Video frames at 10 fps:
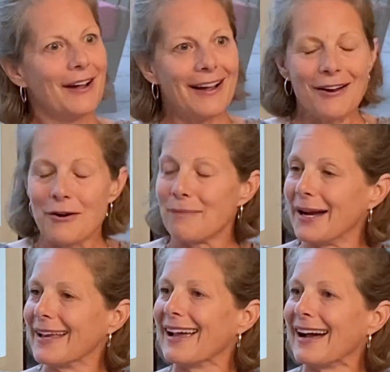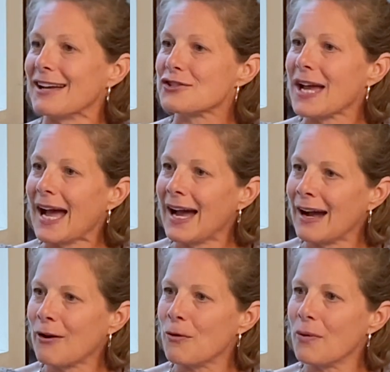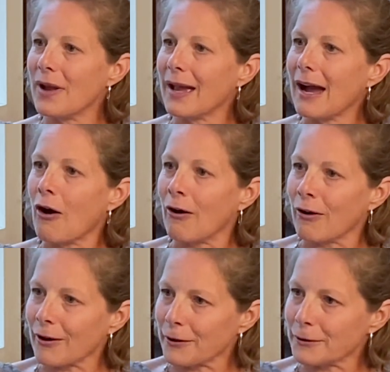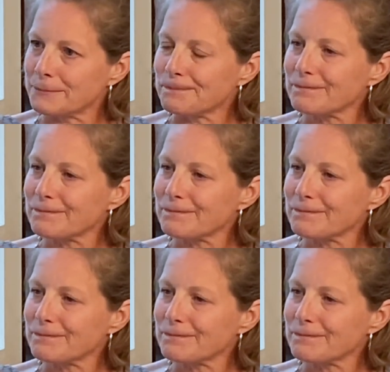oh my gosh, how are